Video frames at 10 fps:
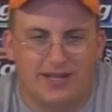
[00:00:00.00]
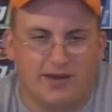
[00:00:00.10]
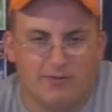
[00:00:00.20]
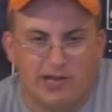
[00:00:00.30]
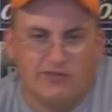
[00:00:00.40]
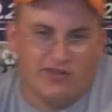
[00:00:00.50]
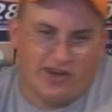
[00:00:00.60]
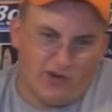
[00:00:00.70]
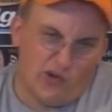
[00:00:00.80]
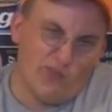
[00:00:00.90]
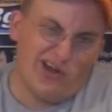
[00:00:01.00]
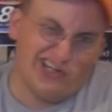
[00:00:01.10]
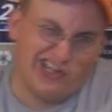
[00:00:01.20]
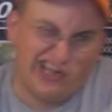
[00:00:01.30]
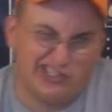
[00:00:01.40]
Cameraman's like, oh
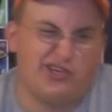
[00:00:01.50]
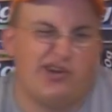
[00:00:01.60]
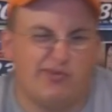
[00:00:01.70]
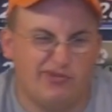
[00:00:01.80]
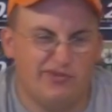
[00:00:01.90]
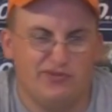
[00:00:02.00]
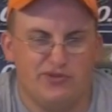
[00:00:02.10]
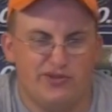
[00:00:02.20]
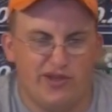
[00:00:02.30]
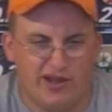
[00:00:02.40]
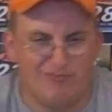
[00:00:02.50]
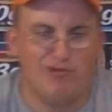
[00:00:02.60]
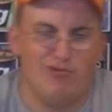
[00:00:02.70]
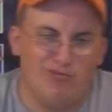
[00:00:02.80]
my gosh, I can't believe you did that.